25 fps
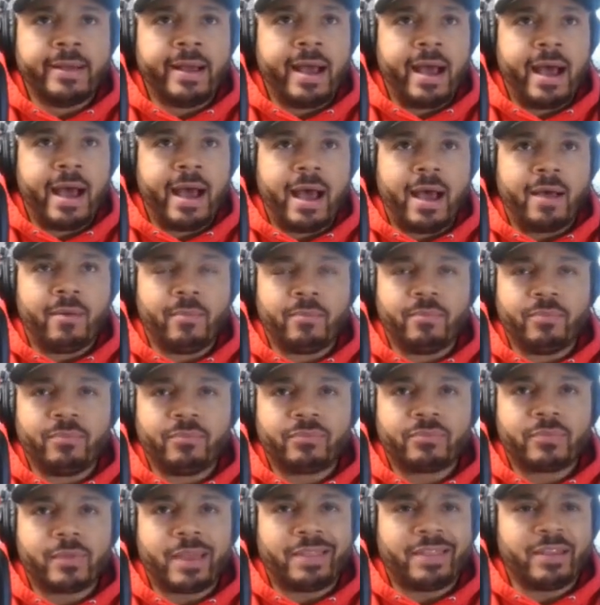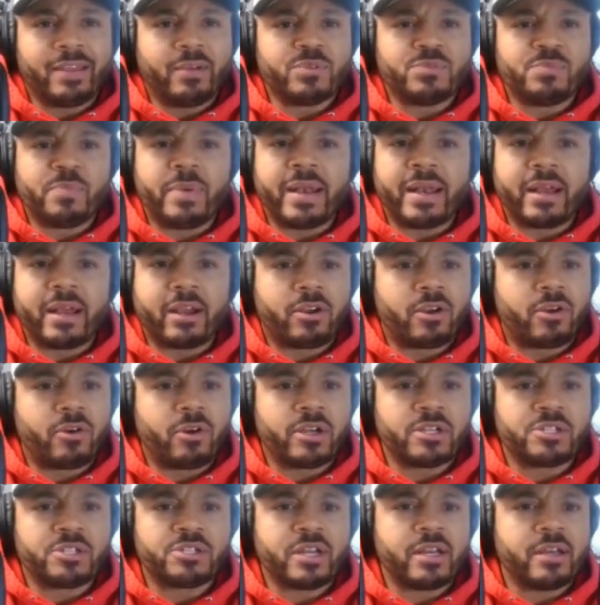I think it was Bennett
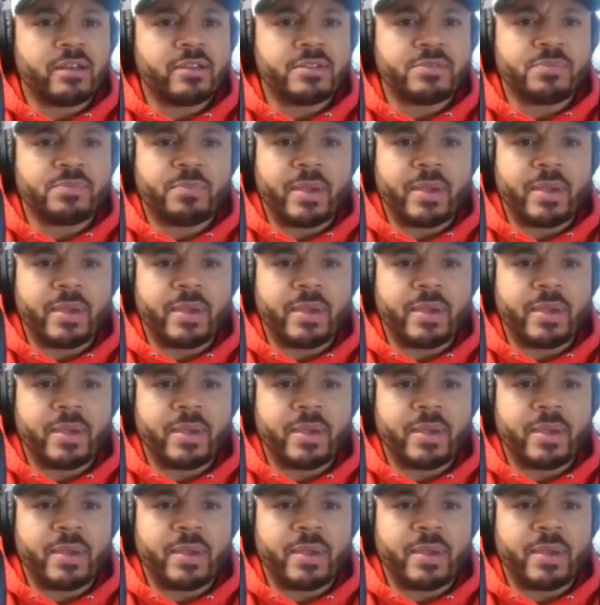Christian